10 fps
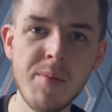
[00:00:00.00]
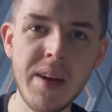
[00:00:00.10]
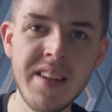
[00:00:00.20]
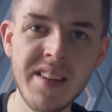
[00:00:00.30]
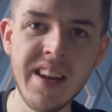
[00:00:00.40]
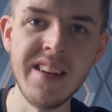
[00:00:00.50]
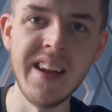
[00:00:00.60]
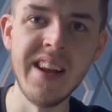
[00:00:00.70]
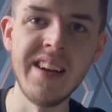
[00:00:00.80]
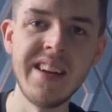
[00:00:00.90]
basically
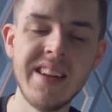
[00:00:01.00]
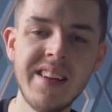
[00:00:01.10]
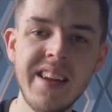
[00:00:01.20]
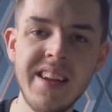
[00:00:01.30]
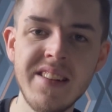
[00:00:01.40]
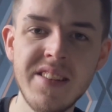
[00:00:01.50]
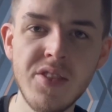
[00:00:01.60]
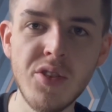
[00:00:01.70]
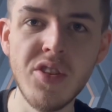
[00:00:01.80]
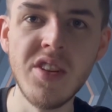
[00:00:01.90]
telling that he's
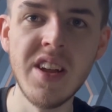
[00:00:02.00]
not